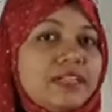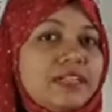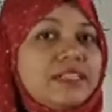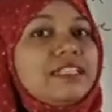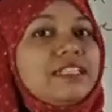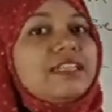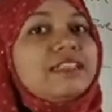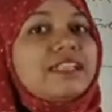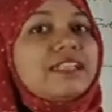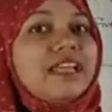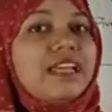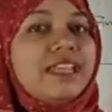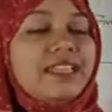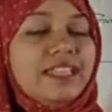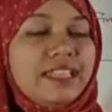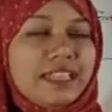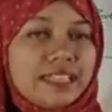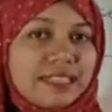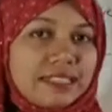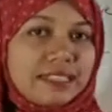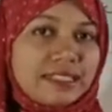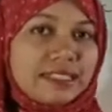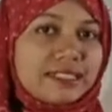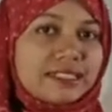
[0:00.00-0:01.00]
that I
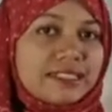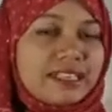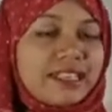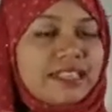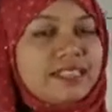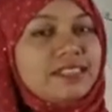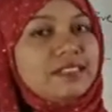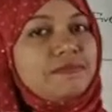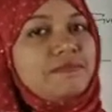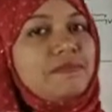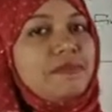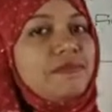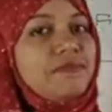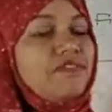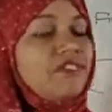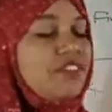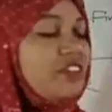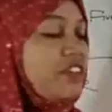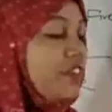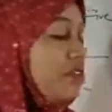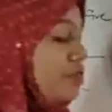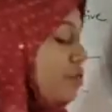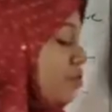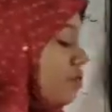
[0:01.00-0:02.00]
discussed for
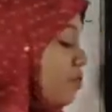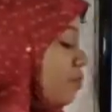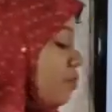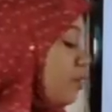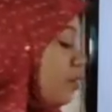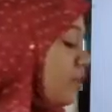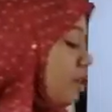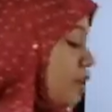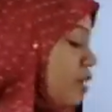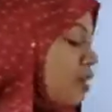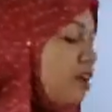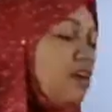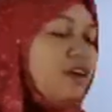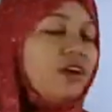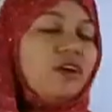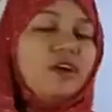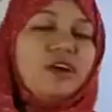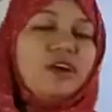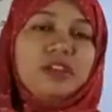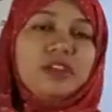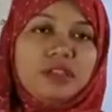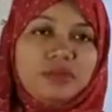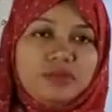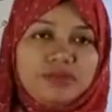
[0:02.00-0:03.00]
you.
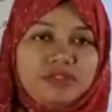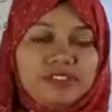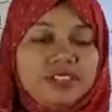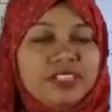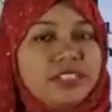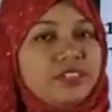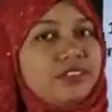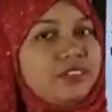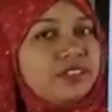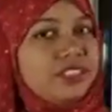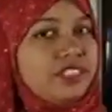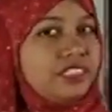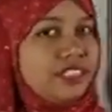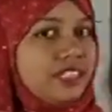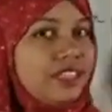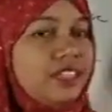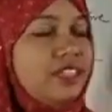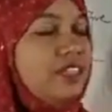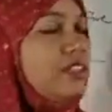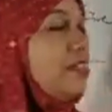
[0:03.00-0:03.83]
Only one question